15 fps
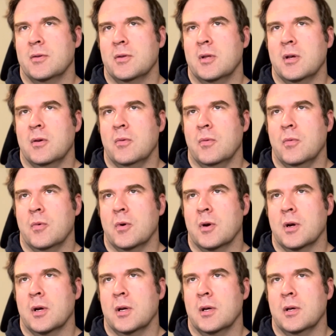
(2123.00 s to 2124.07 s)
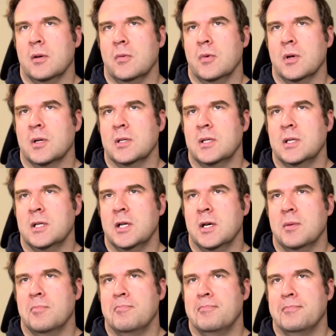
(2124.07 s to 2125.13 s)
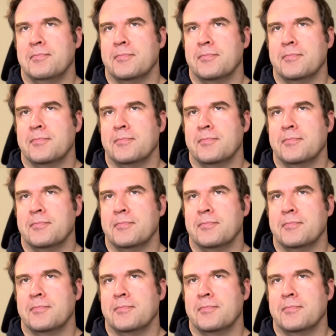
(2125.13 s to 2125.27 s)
don't think we're gonna see a dub.